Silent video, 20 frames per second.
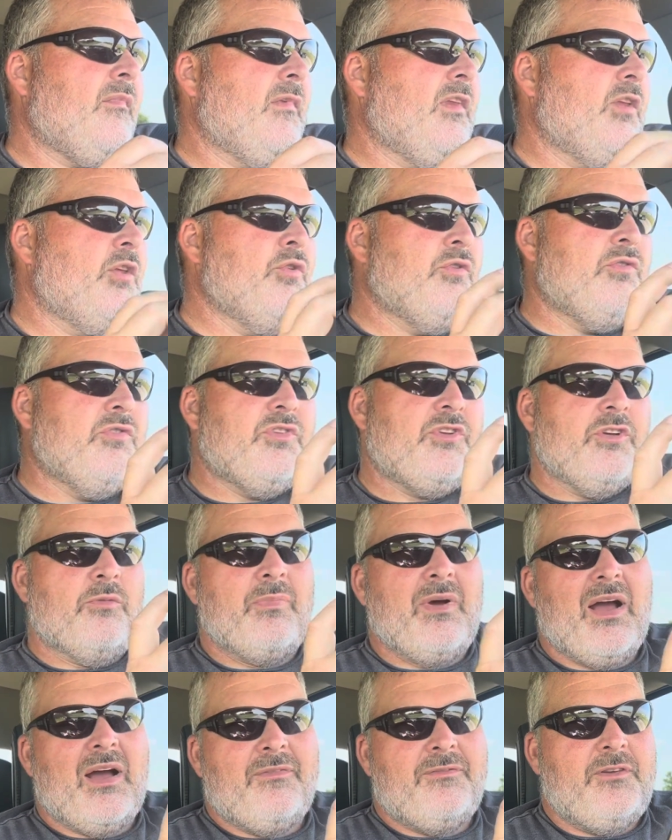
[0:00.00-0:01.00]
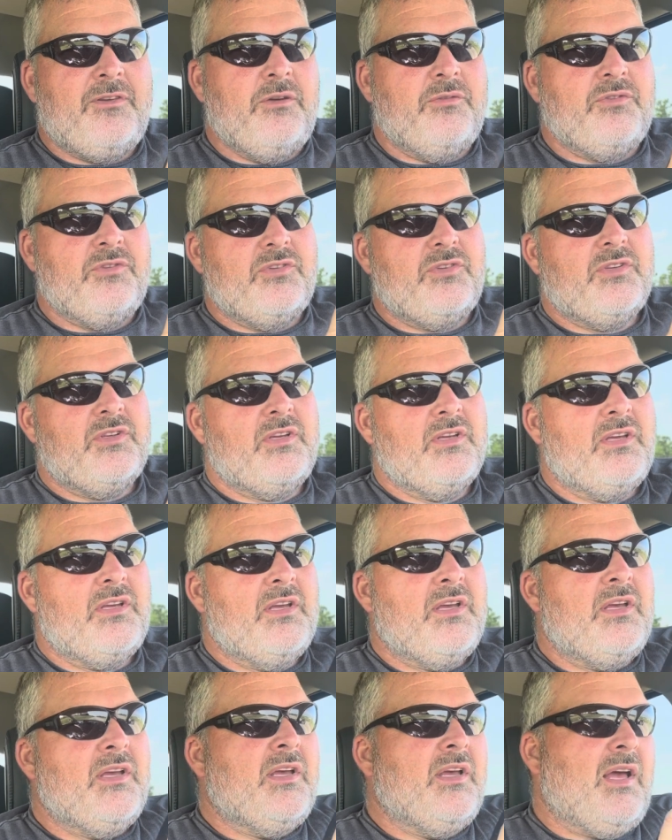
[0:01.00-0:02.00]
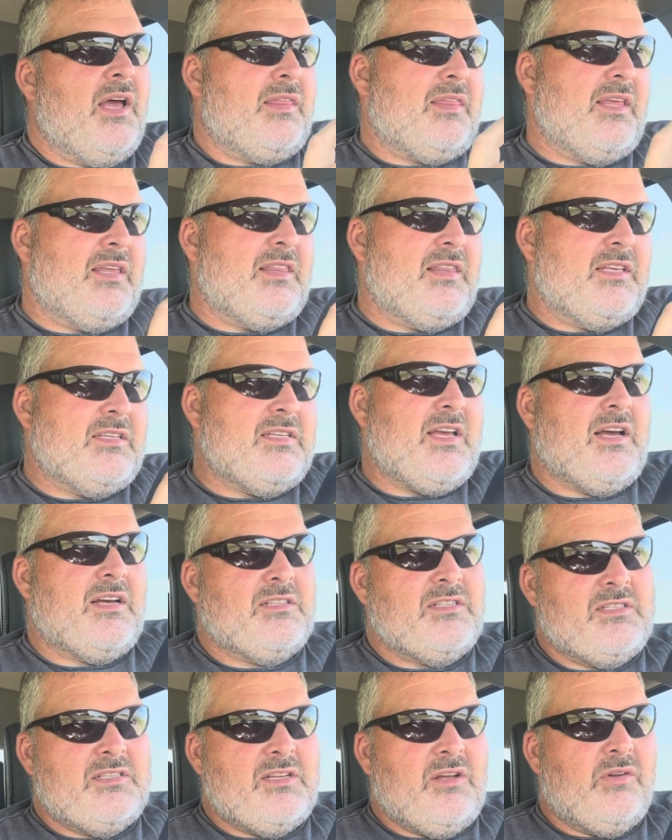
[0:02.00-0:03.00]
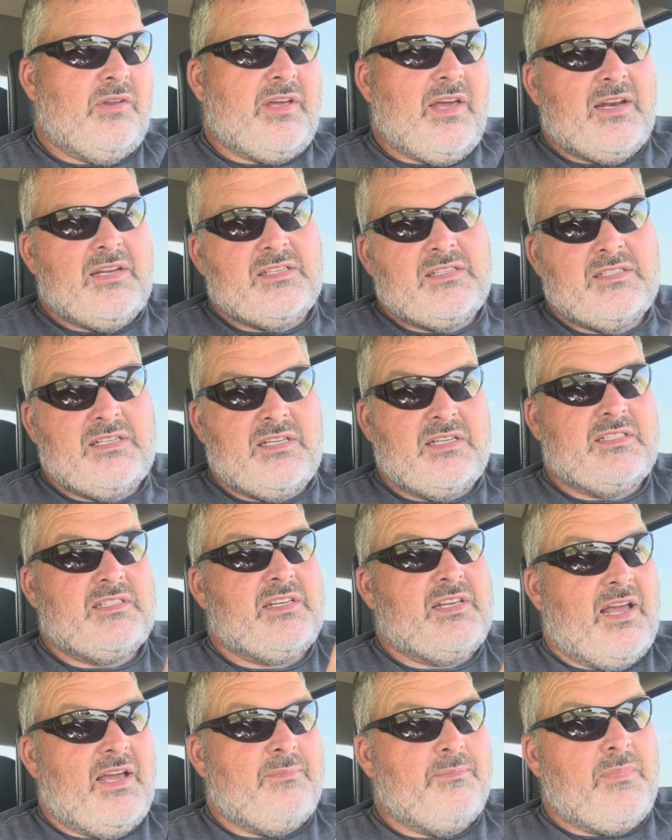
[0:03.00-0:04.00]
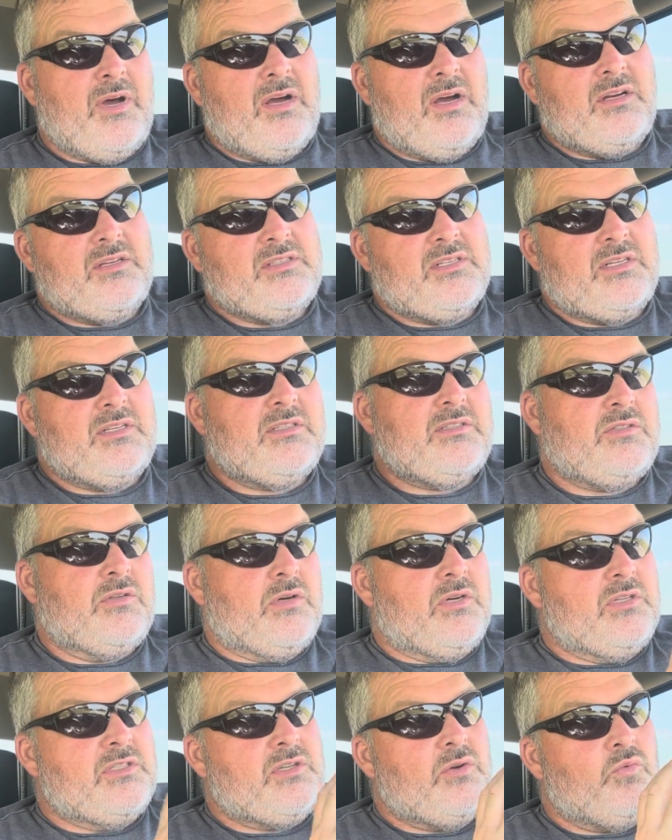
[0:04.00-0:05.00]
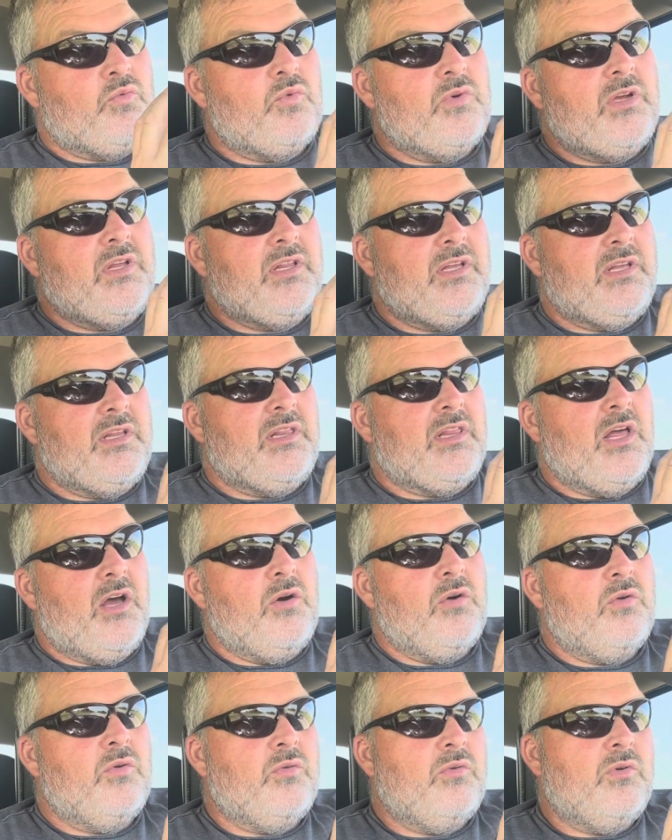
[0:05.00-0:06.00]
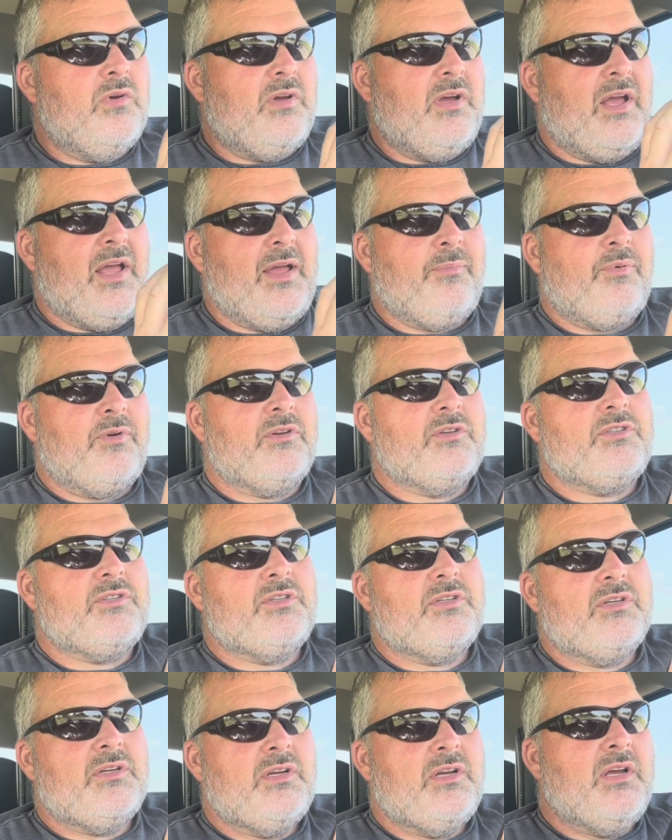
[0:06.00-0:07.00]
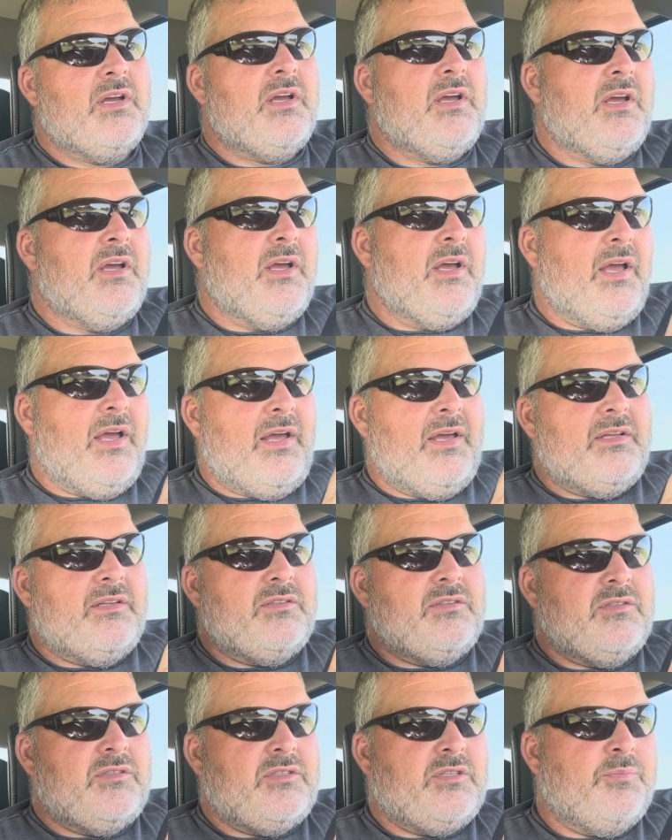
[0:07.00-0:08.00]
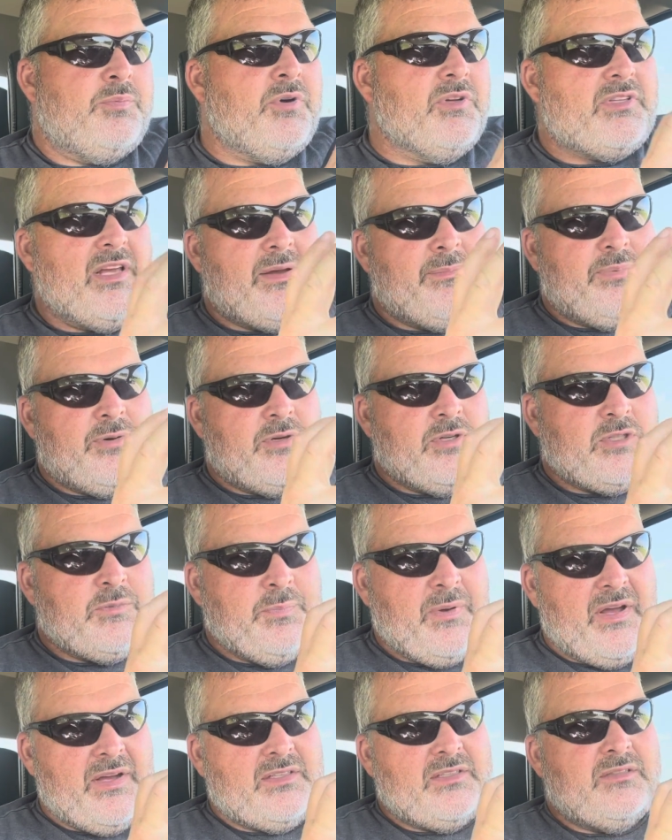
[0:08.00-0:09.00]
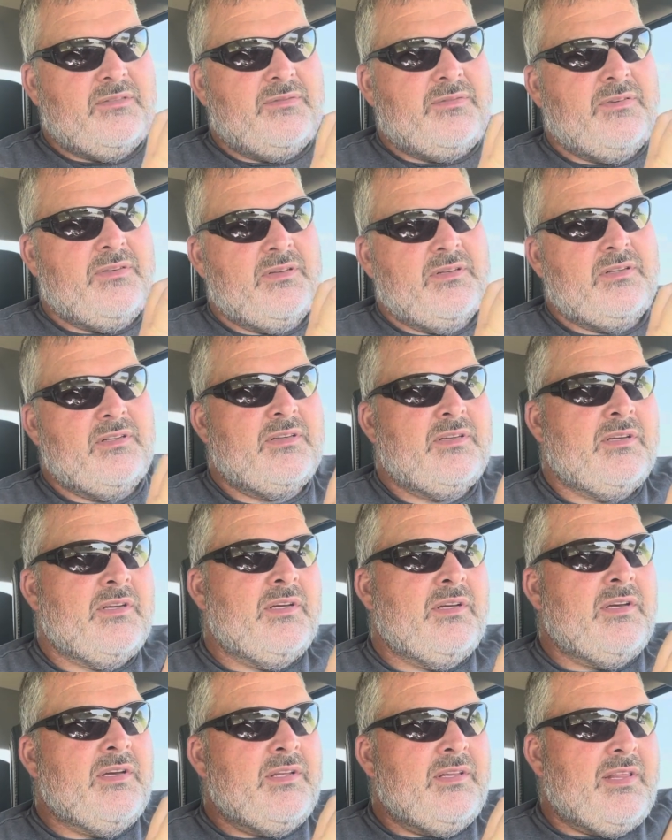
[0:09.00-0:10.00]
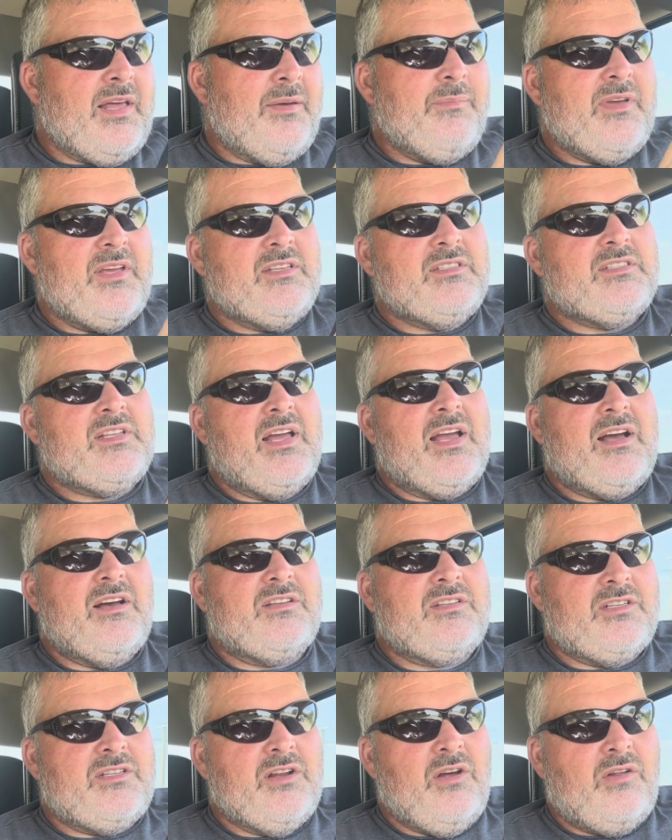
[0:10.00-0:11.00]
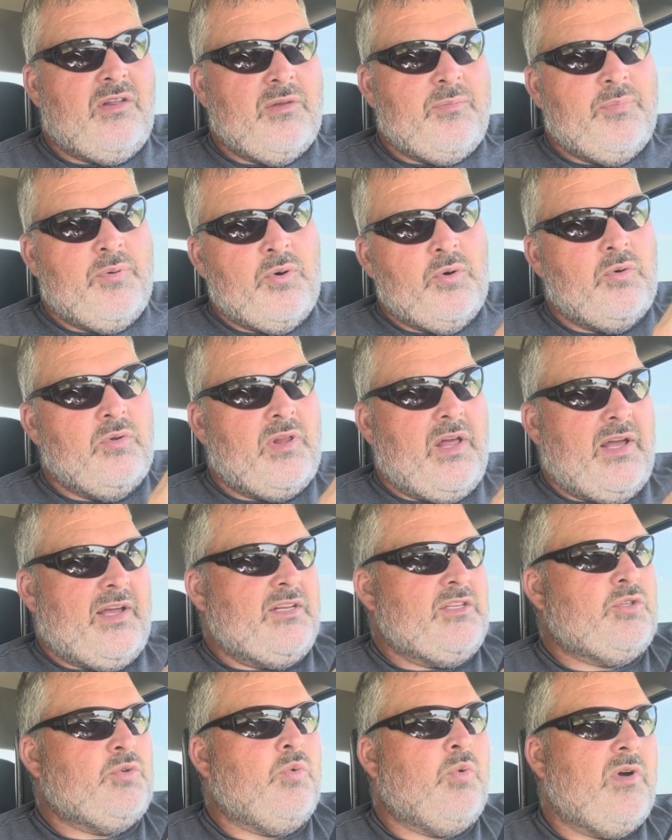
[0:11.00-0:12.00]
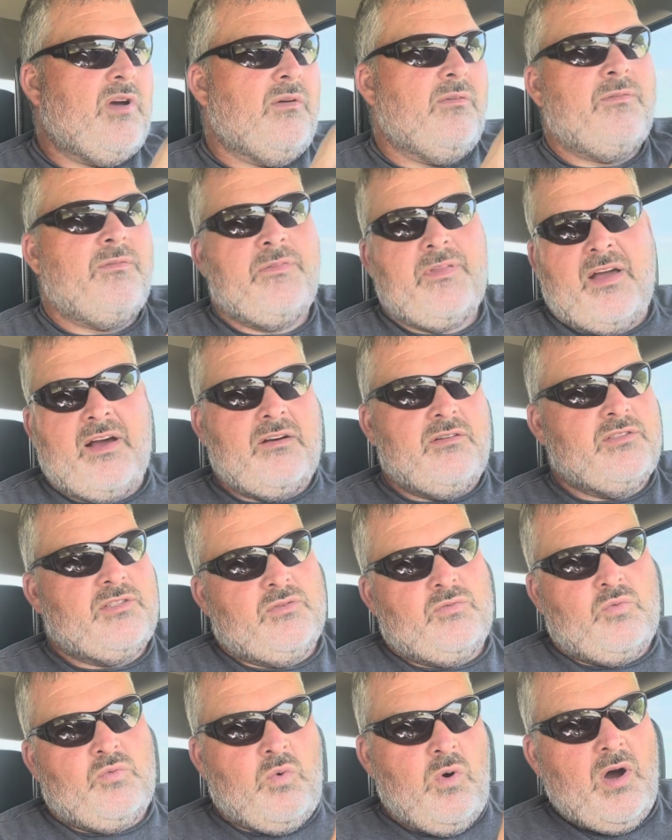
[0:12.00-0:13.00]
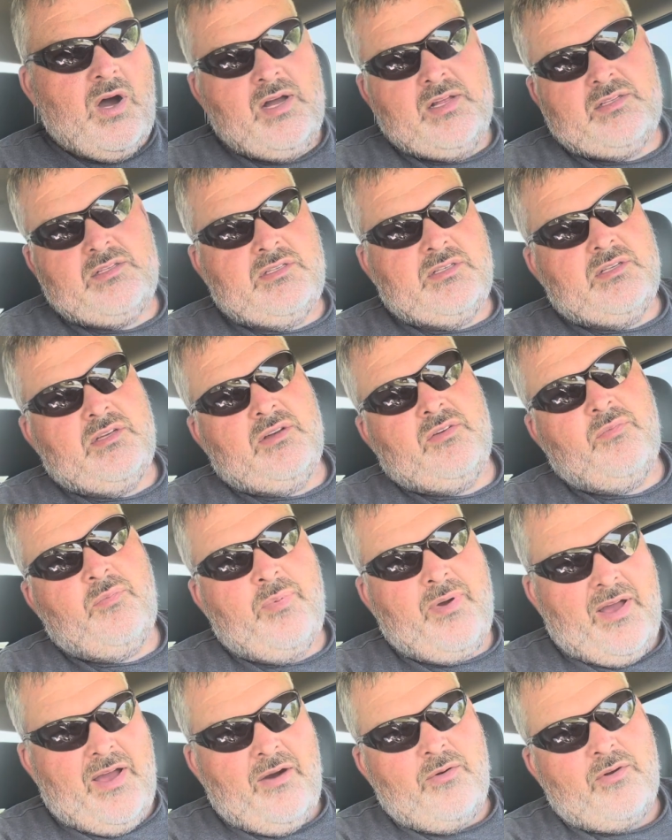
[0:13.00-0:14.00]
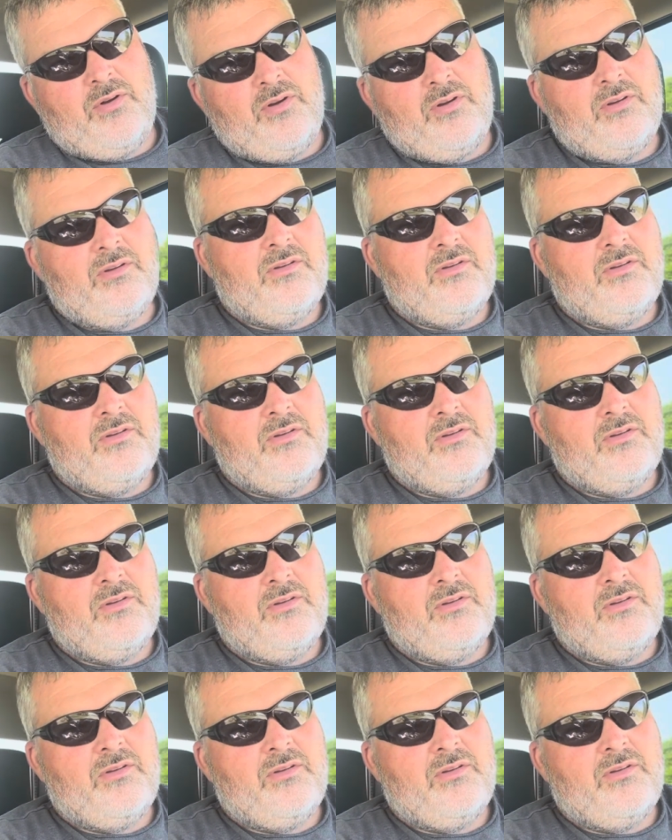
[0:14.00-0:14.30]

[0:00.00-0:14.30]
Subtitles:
you can still buy fuses. I think this house has only got a 60 amp box in it, so it's a really low amperage. And to put that in perspective, that means the house can only pull like 12,000 watts of power,